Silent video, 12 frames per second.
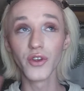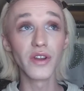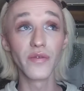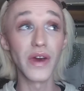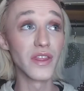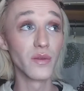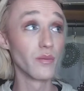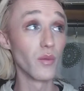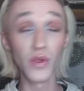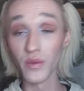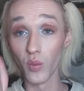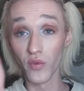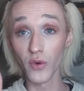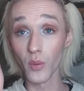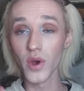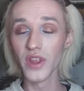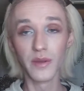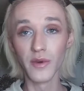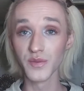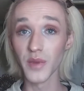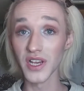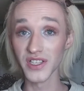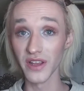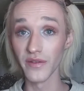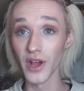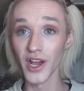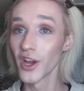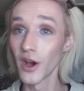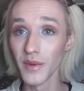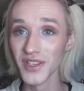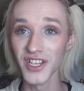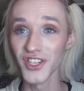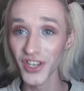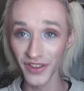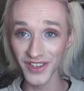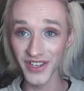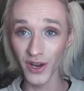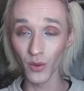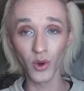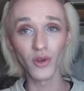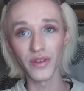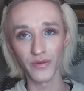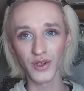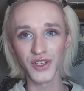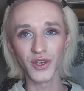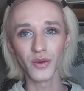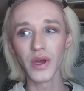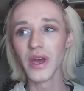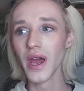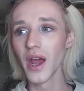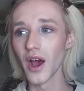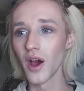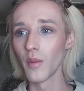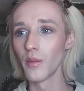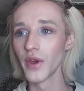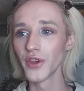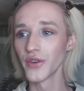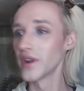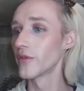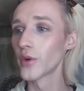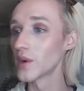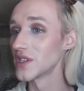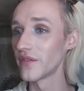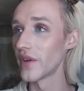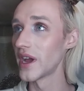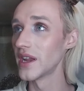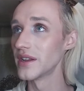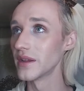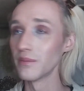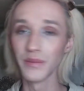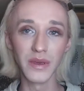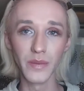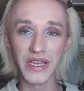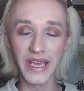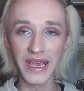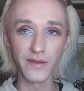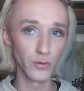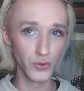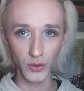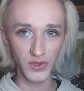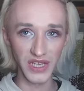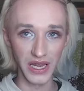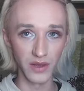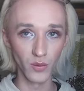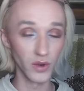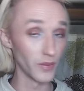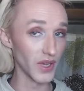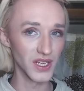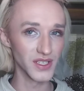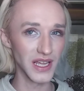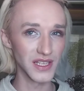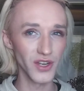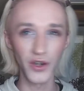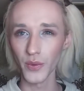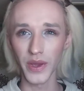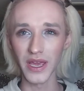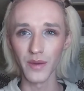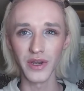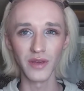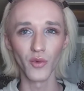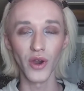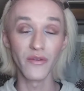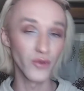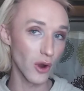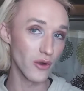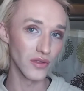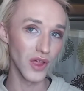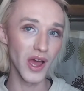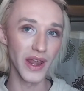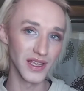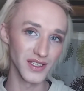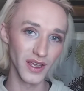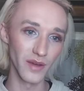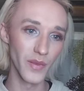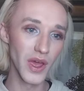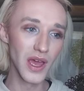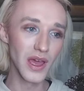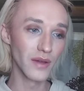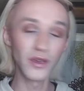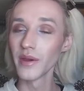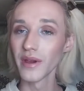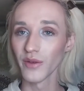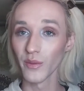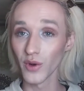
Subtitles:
find one, for one, the most positive comment section in the entire world, and for two, you're never going to find me being hateful towards anyone, because that's not who I am anymore. I've grown a lot. Coming